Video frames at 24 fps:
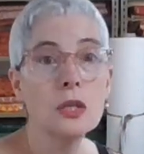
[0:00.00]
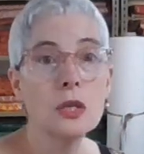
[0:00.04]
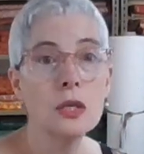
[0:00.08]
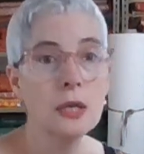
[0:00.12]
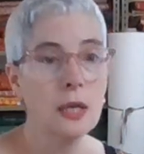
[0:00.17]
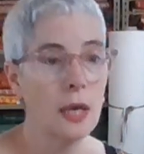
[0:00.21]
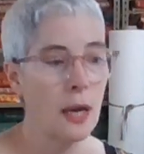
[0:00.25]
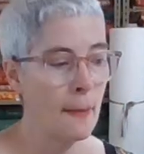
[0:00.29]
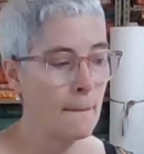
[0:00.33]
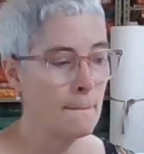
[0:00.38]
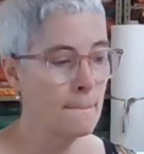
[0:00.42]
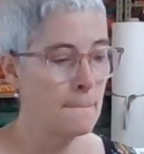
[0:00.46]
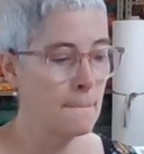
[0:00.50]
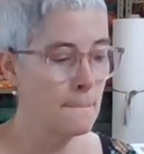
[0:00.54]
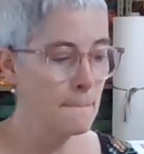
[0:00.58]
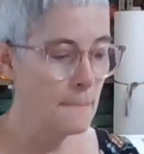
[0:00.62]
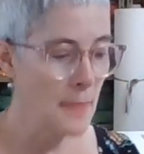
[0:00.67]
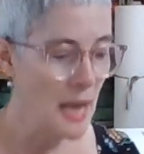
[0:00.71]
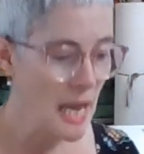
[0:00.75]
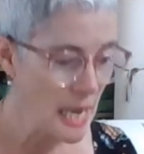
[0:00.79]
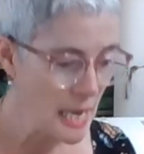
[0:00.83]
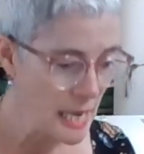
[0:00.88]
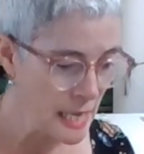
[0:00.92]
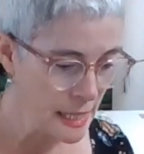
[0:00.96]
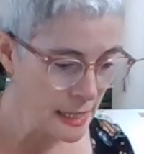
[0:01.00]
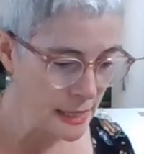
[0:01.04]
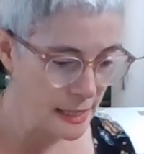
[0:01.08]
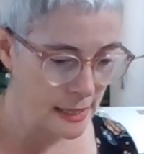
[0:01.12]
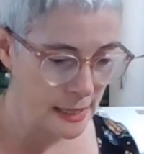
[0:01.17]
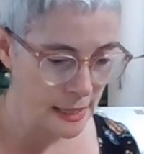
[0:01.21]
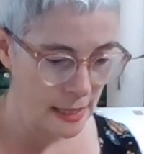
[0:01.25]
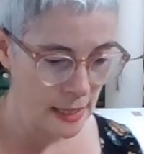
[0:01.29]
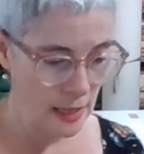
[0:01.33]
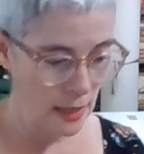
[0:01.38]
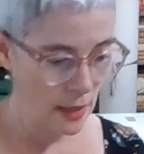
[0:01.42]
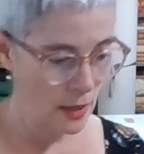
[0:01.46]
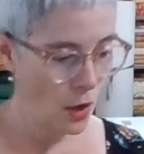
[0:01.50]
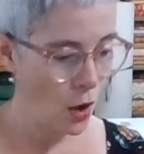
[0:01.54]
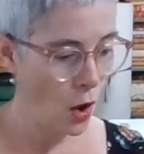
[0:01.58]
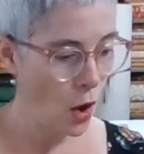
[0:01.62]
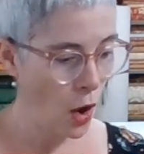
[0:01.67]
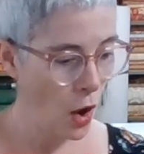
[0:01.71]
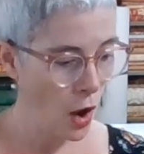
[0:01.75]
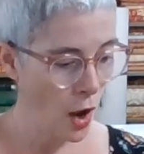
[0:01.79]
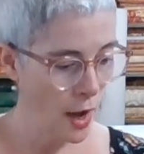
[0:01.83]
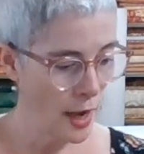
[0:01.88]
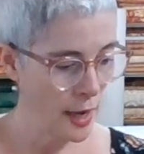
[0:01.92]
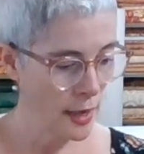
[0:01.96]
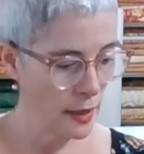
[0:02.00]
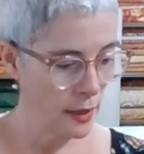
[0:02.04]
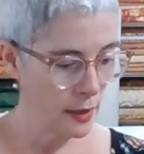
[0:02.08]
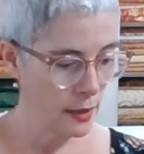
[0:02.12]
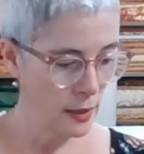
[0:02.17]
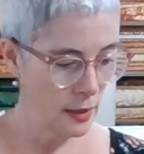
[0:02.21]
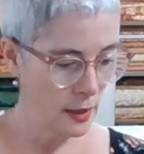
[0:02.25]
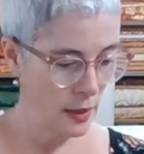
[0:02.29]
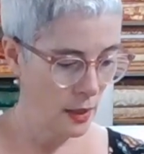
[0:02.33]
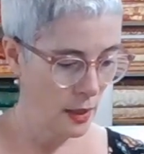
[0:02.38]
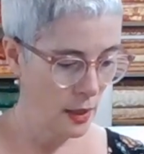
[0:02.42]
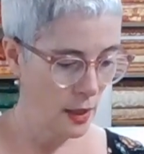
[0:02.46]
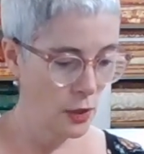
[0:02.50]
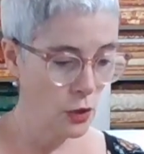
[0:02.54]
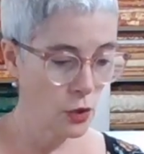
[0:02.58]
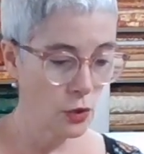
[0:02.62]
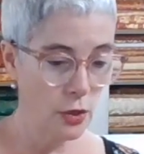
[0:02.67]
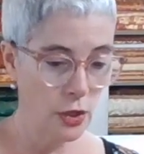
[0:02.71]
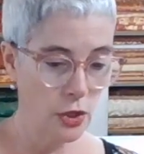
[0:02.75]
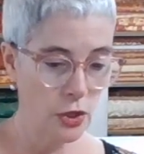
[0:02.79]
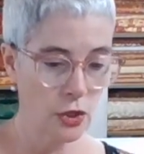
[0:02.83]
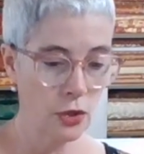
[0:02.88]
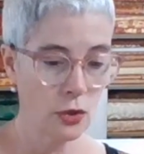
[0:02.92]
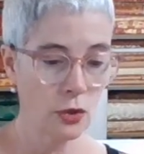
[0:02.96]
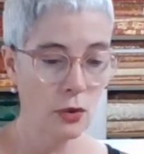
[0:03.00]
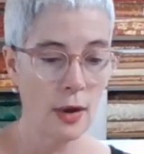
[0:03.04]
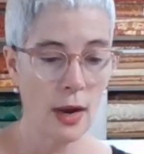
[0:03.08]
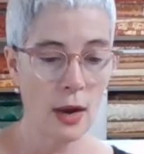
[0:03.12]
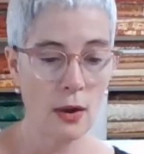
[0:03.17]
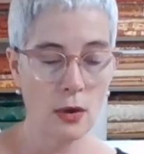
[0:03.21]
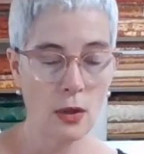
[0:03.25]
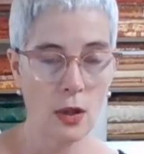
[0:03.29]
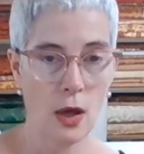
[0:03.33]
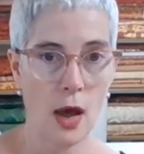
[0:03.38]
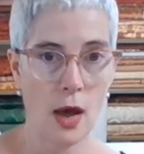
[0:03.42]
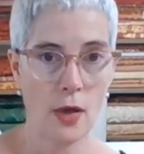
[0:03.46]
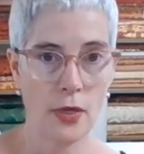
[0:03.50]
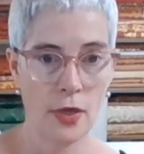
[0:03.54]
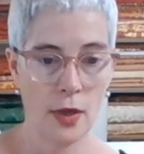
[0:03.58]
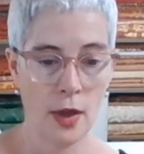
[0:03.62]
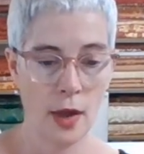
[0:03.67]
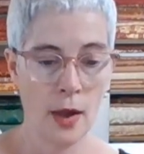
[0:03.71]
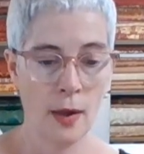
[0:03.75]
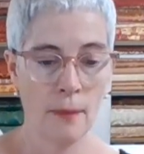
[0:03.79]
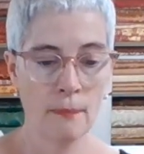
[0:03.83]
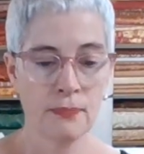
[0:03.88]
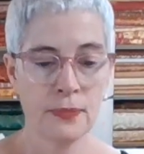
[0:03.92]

look amazing on the traditional ground cloth.